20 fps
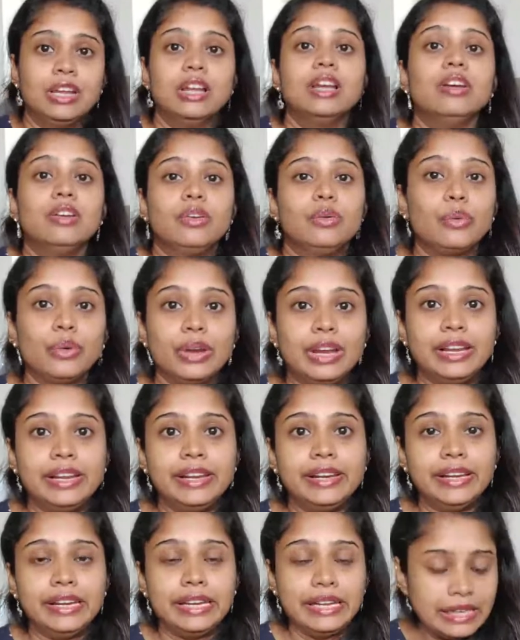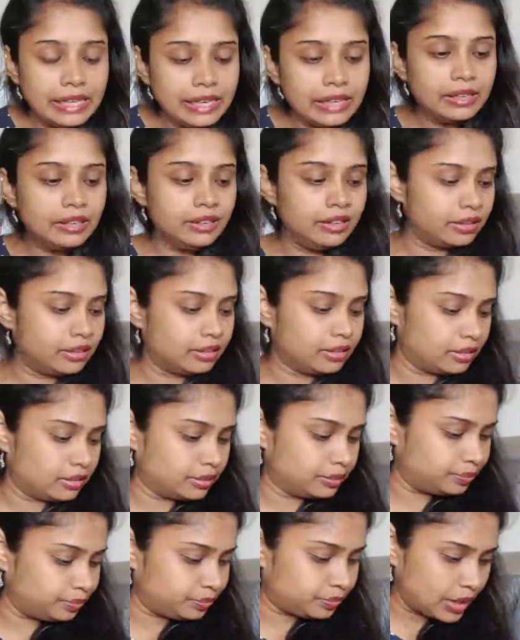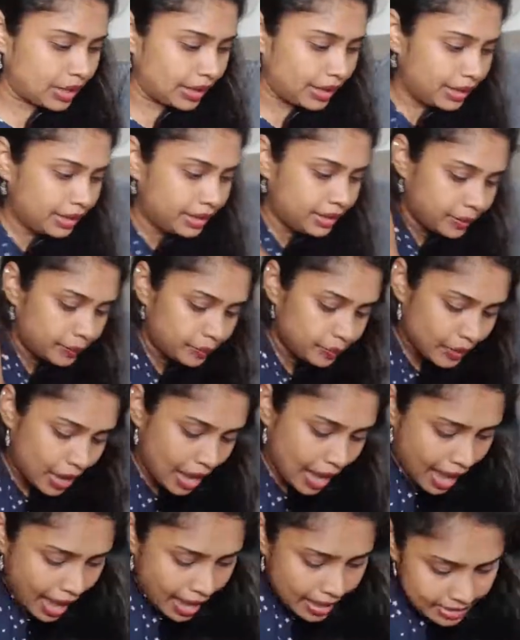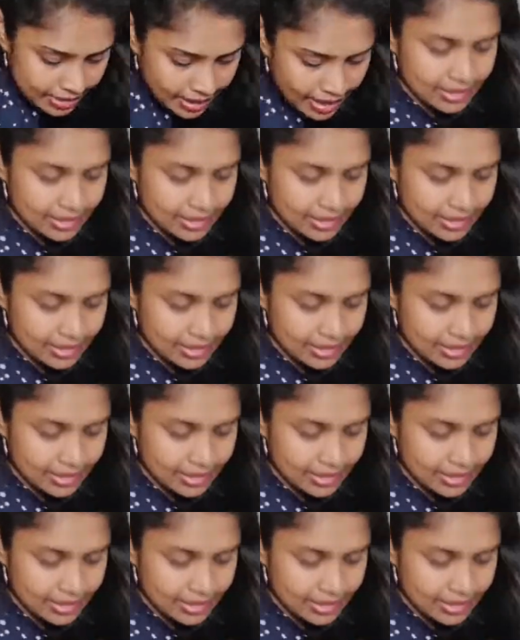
we really need it. And